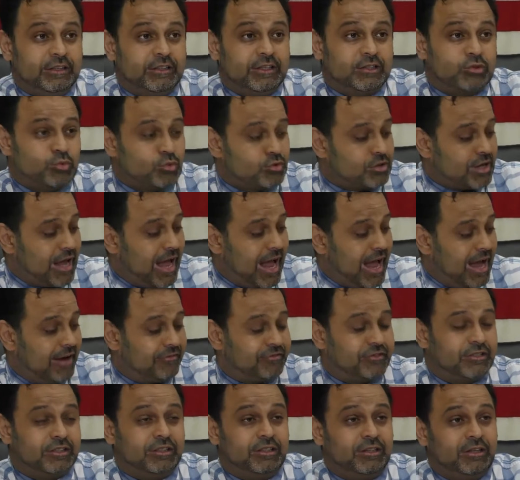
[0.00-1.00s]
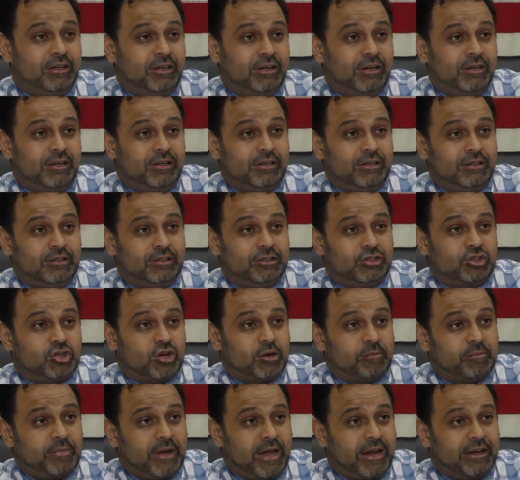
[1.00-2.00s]
This was after
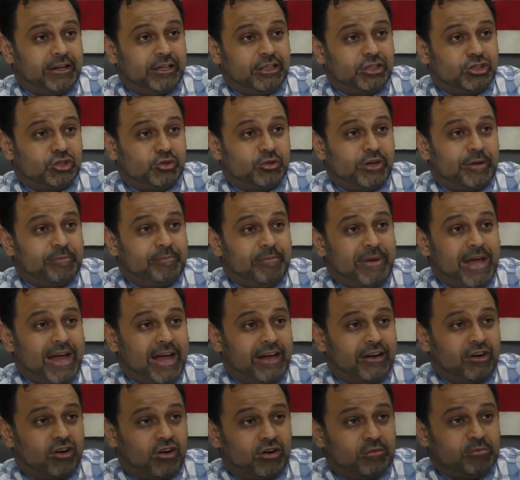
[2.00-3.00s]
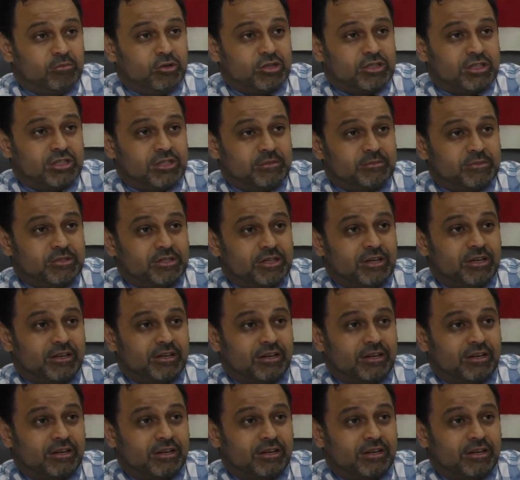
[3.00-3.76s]
Trump had issued a ban on Muslims